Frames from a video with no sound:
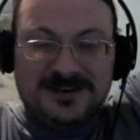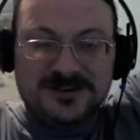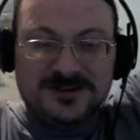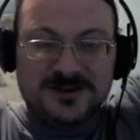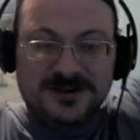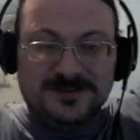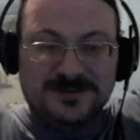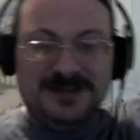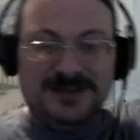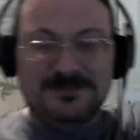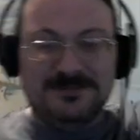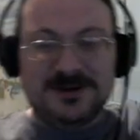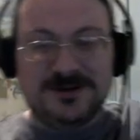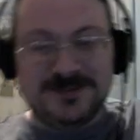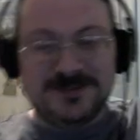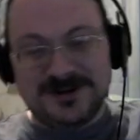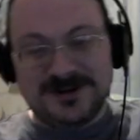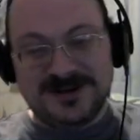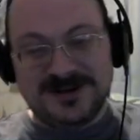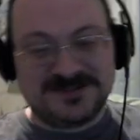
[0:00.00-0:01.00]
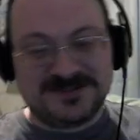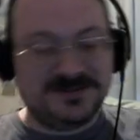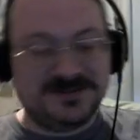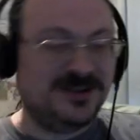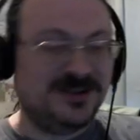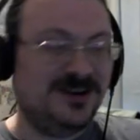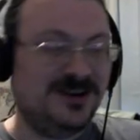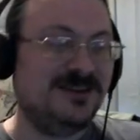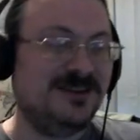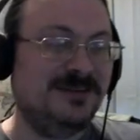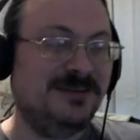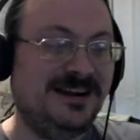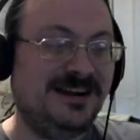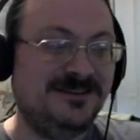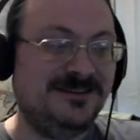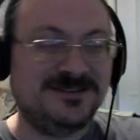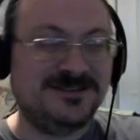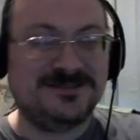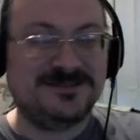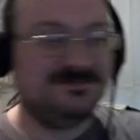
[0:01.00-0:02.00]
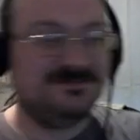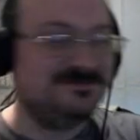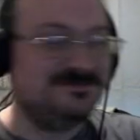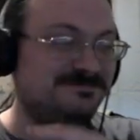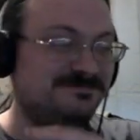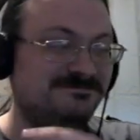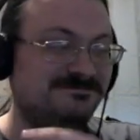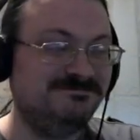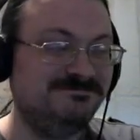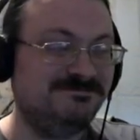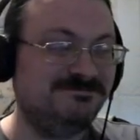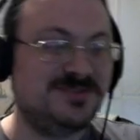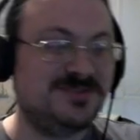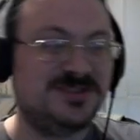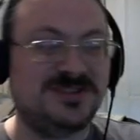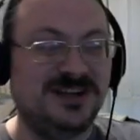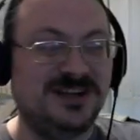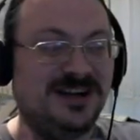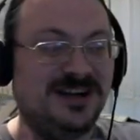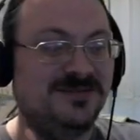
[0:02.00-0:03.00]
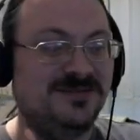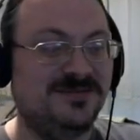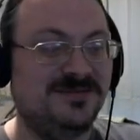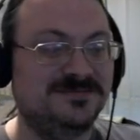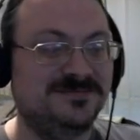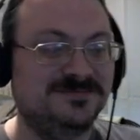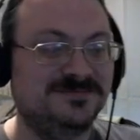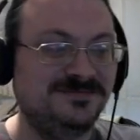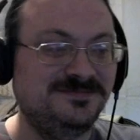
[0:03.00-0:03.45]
joined by Momo as we talk about stuff.